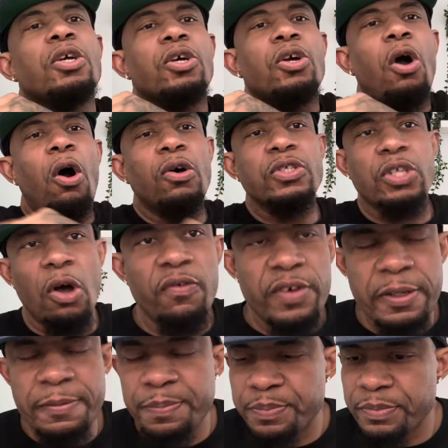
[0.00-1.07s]
goes
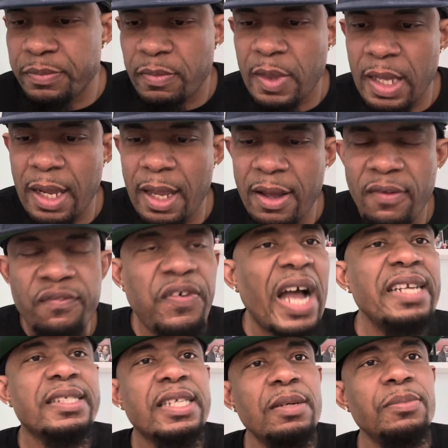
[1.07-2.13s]
over,
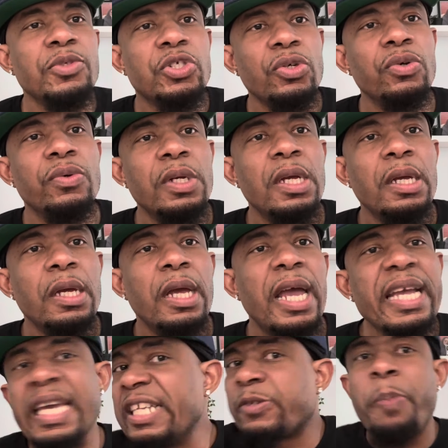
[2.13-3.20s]
fights Tszyu,
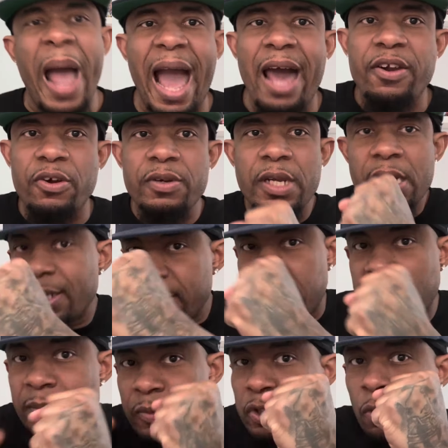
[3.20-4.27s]
and gets battered.
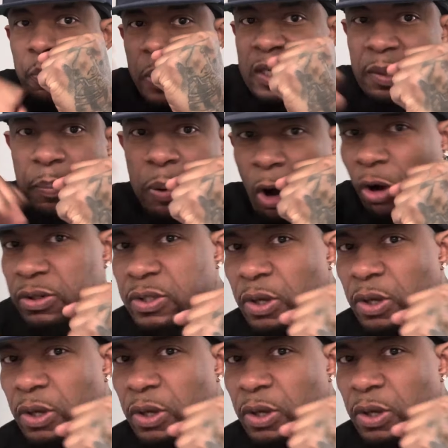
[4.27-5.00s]
Tszyu put the paws